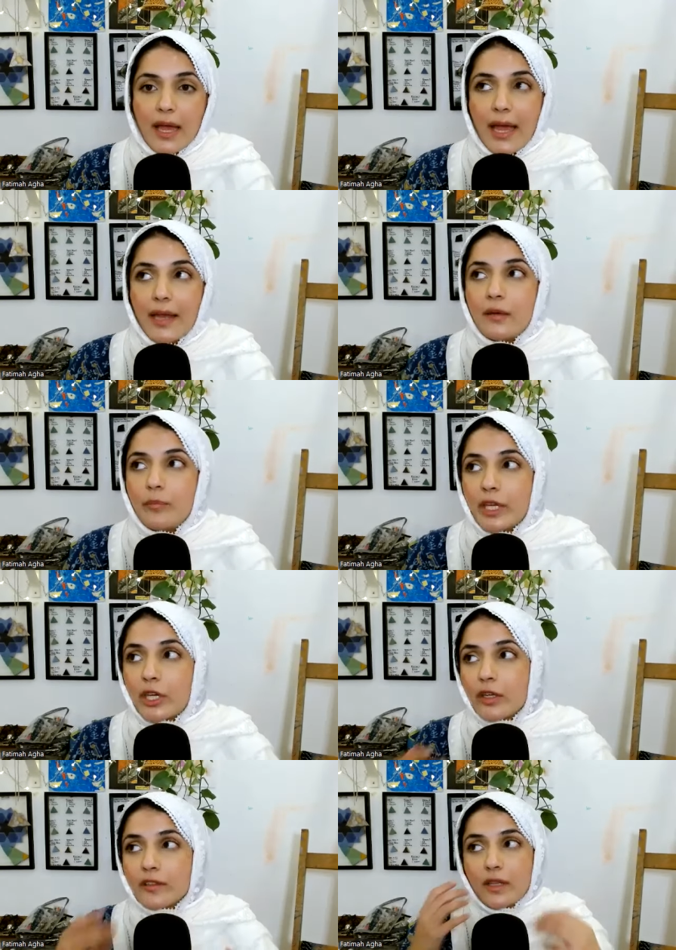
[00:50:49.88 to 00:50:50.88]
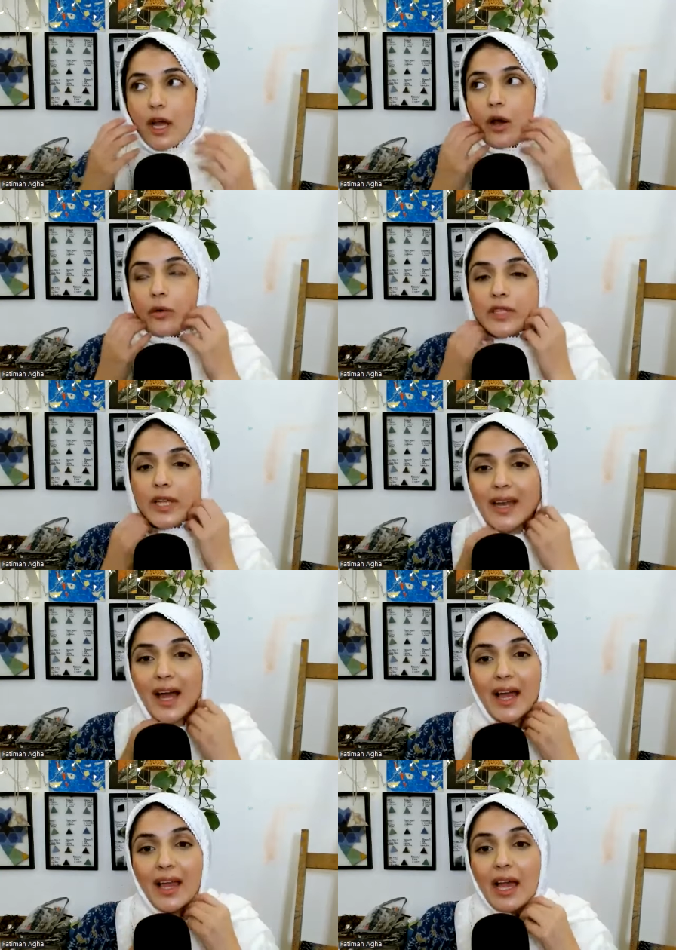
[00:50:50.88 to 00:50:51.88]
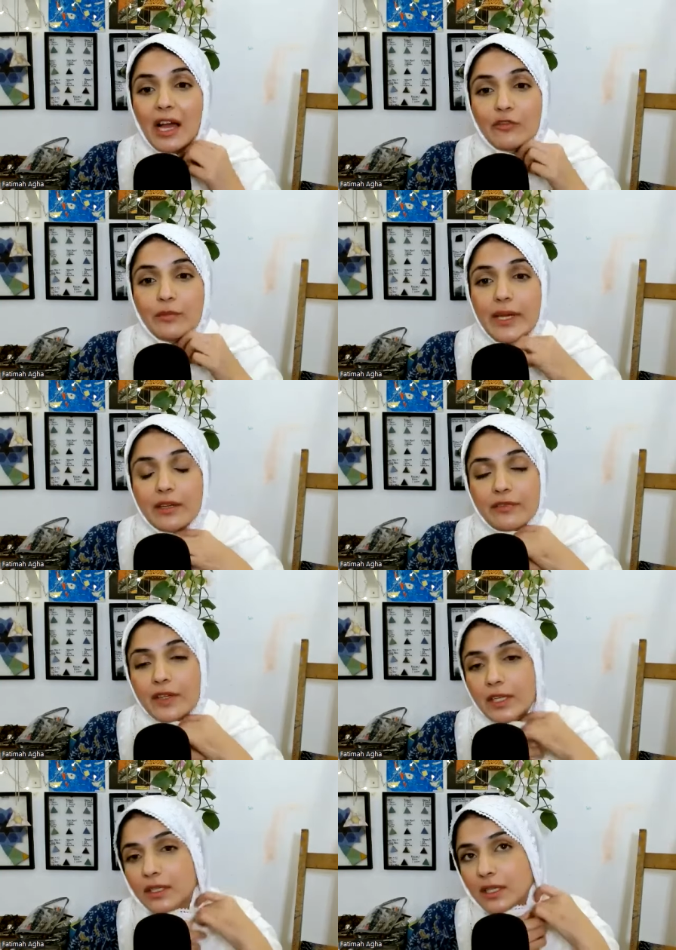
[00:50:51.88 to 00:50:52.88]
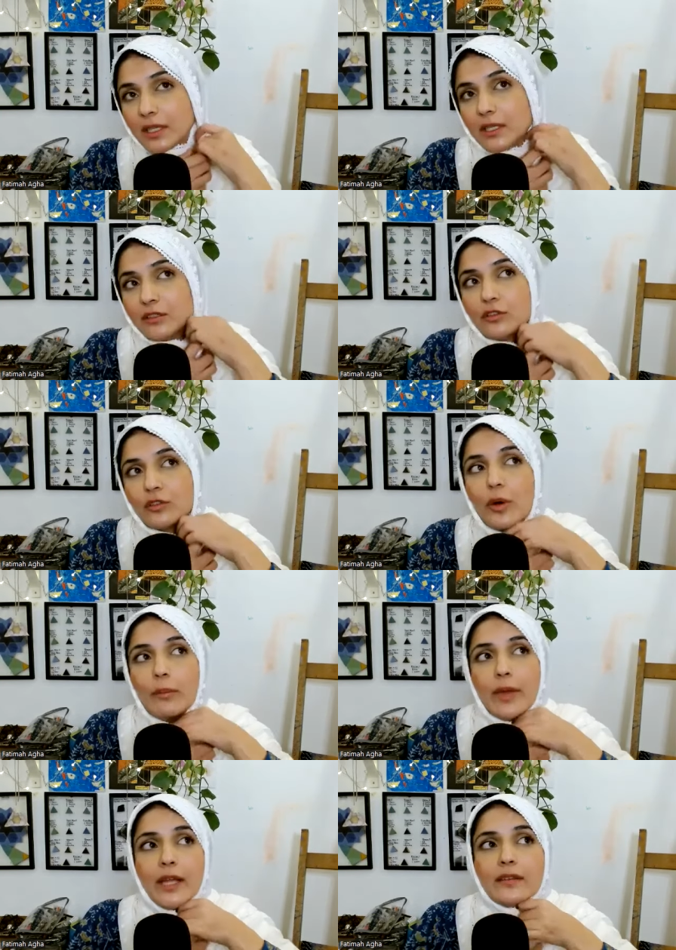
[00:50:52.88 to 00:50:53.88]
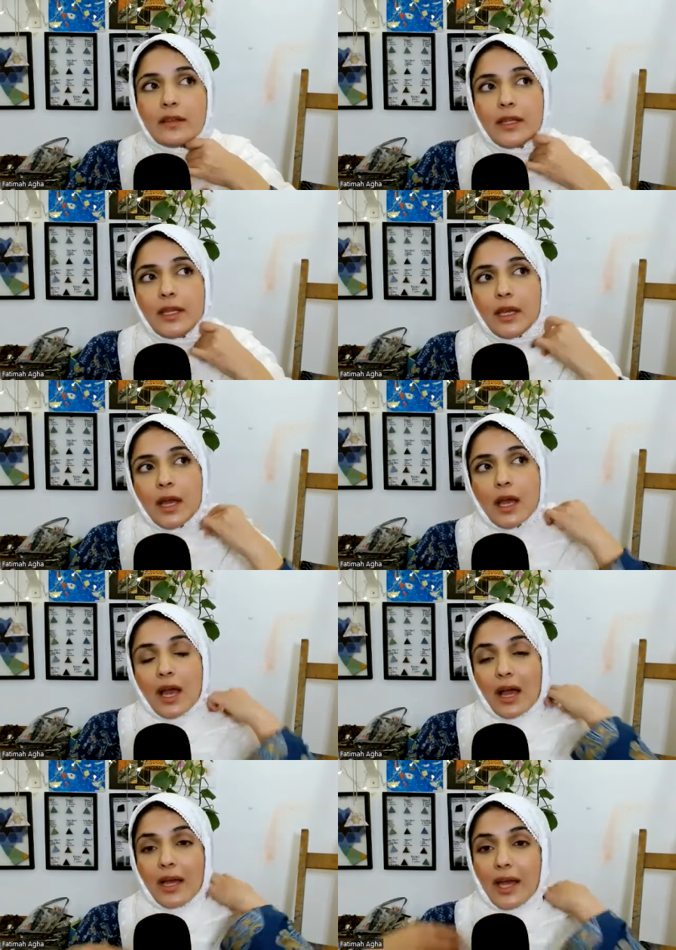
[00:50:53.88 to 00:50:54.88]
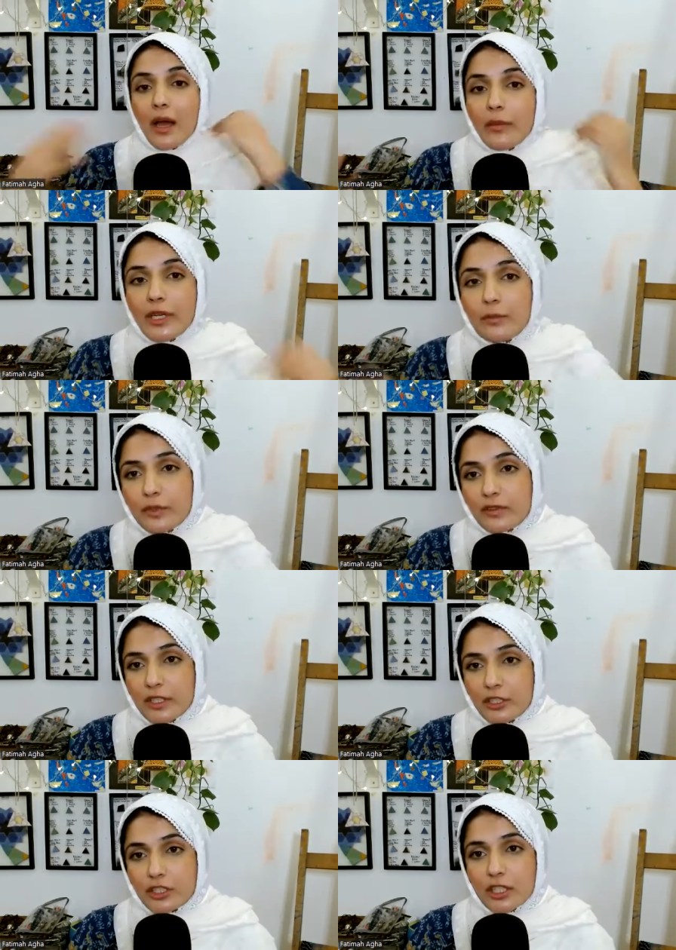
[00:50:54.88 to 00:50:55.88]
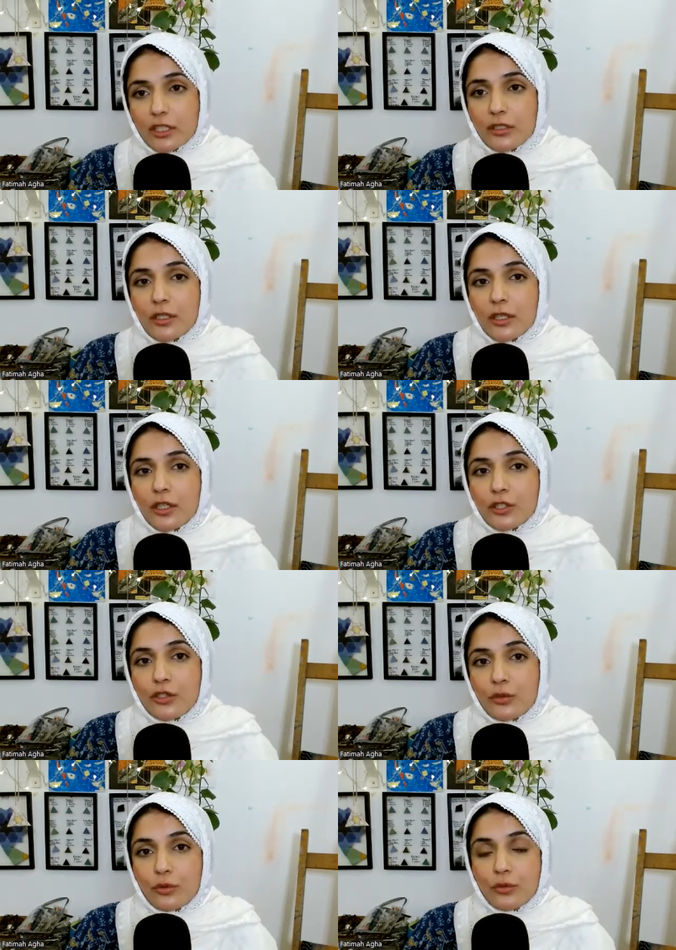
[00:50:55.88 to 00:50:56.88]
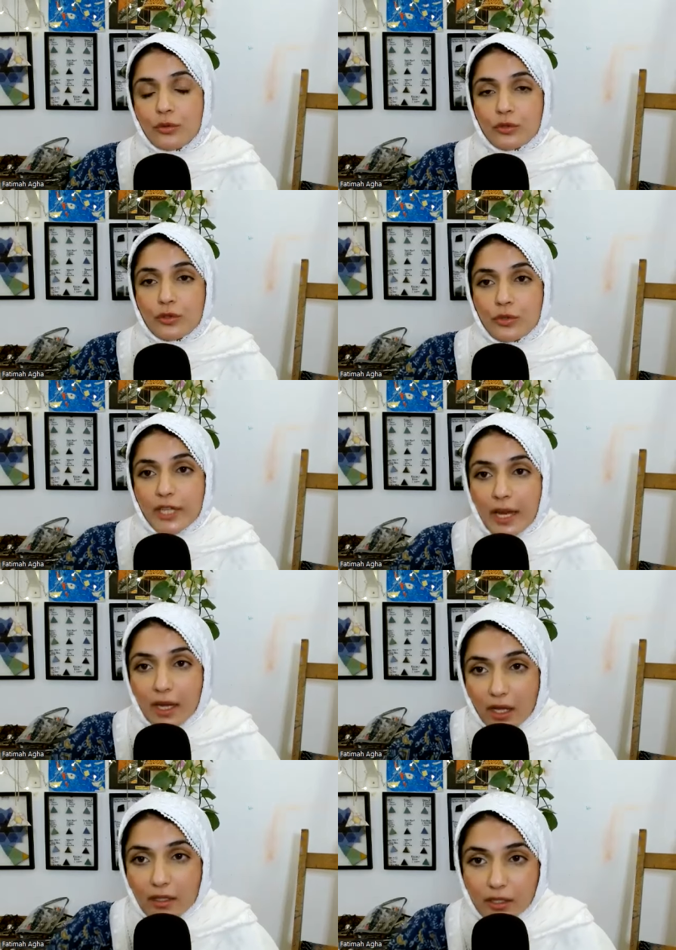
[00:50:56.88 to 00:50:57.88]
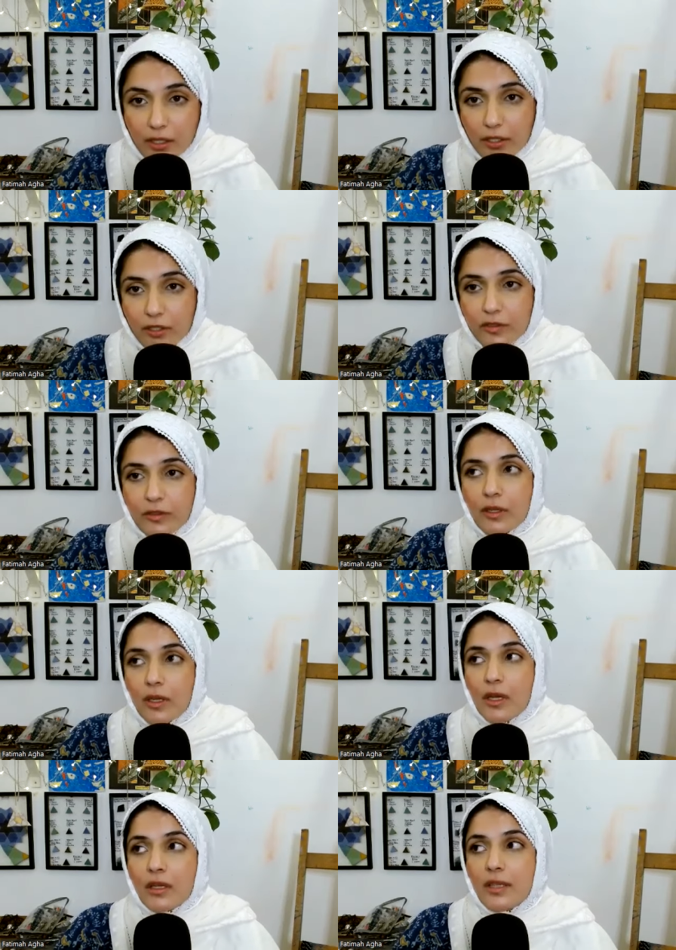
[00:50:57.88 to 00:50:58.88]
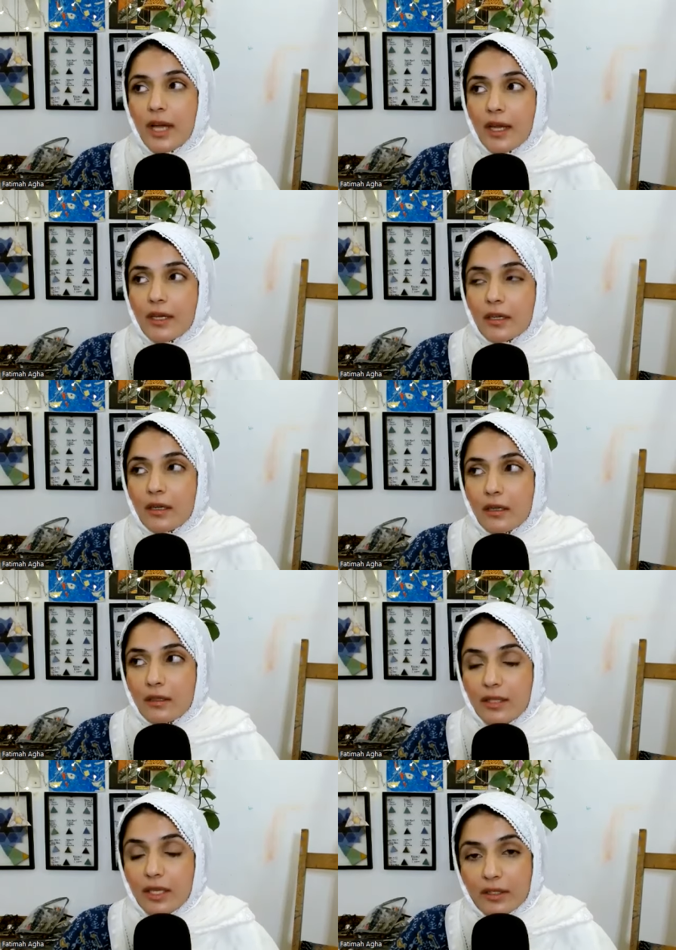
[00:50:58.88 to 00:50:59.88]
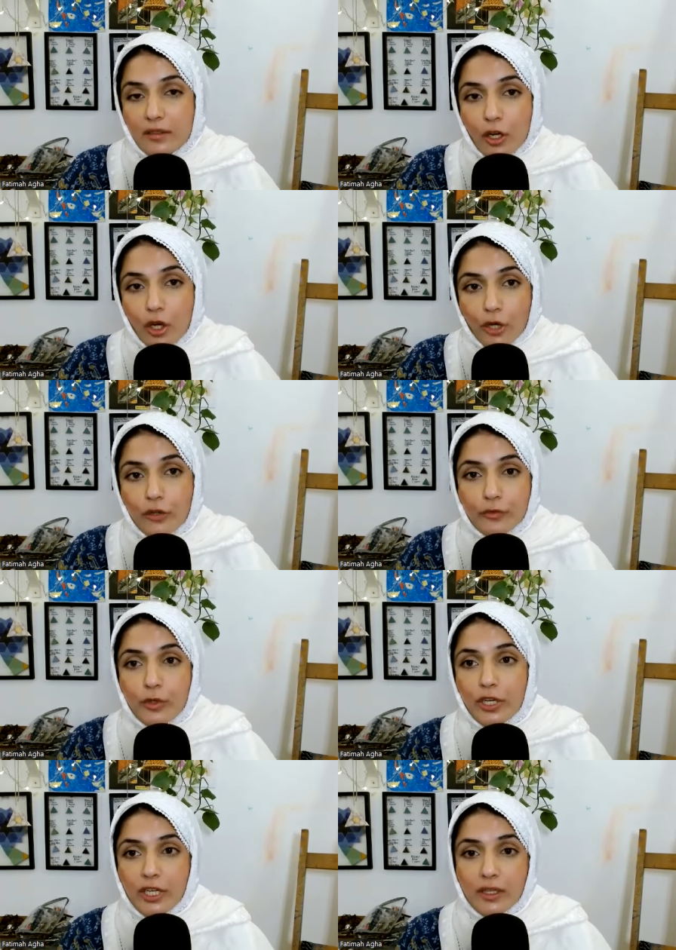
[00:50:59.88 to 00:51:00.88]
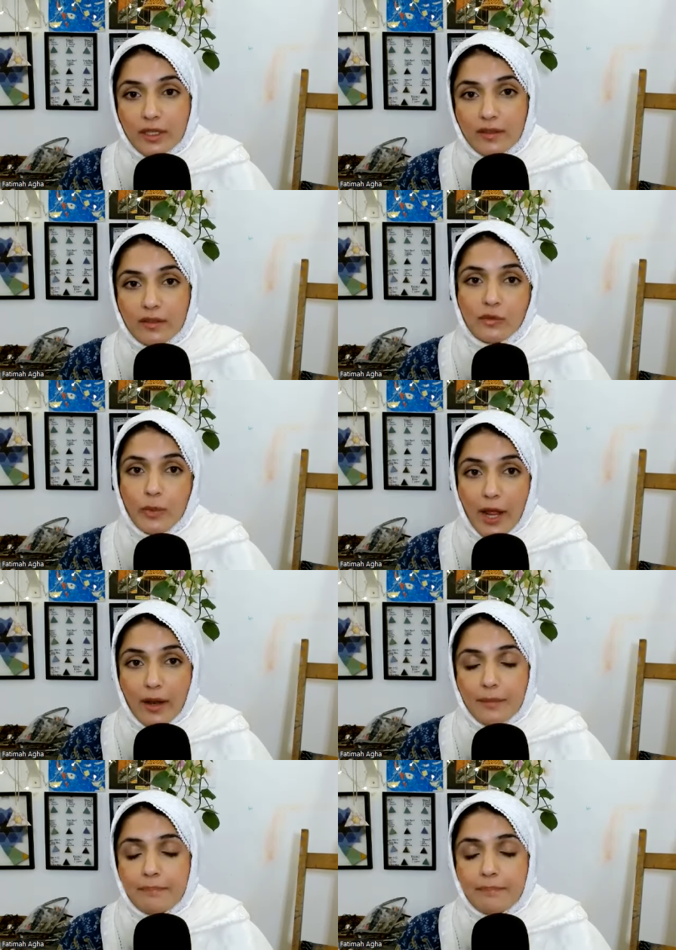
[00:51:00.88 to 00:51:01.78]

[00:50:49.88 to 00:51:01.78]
And because now that I have benefited so immensely, I am in a position to to tell others that there is a lot of good in this as well